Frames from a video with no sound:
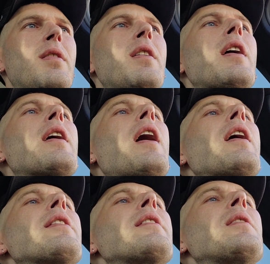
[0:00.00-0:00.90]
It kind
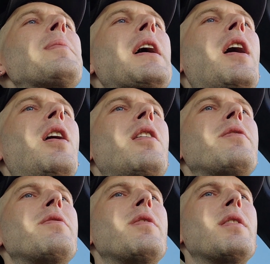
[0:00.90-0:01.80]
of threw me off
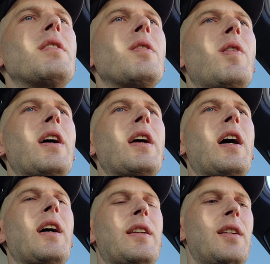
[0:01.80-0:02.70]
on the way it
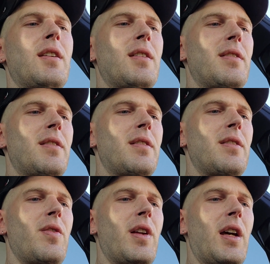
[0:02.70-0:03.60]
acted
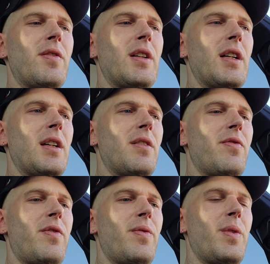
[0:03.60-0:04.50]
whenever it
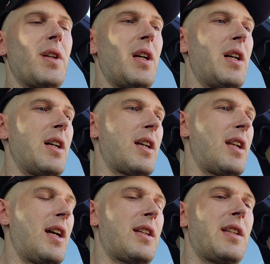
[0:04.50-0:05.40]

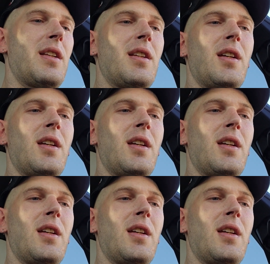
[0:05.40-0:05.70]
connected,